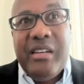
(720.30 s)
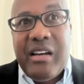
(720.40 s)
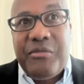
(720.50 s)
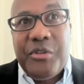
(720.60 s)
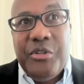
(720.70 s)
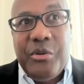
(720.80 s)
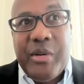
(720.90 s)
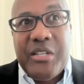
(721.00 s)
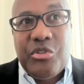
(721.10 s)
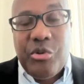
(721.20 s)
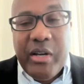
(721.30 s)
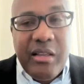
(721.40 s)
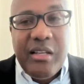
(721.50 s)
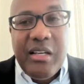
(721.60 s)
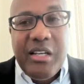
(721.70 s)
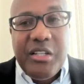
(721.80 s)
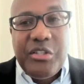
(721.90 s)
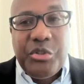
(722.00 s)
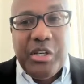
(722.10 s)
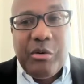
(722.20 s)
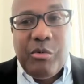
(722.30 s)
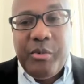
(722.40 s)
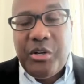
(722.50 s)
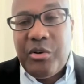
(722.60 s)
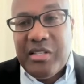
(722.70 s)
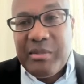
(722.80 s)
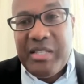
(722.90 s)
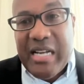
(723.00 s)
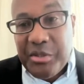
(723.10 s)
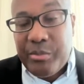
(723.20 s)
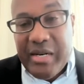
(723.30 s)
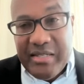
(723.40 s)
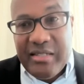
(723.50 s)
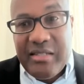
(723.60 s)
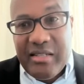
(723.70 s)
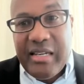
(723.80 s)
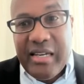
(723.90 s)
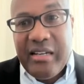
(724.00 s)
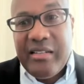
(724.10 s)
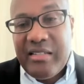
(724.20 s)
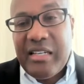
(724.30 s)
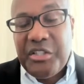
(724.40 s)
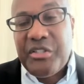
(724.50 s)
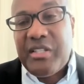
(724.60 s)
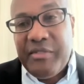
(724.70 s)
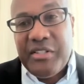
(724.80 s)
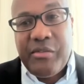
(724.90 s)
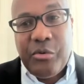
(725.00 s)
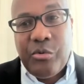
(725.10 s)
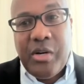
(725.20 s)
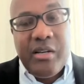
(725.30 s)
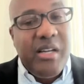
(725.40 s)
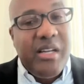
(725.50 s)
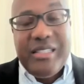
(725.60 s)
enough on US soil to trigger what we call substantial presence, again, under section 7701.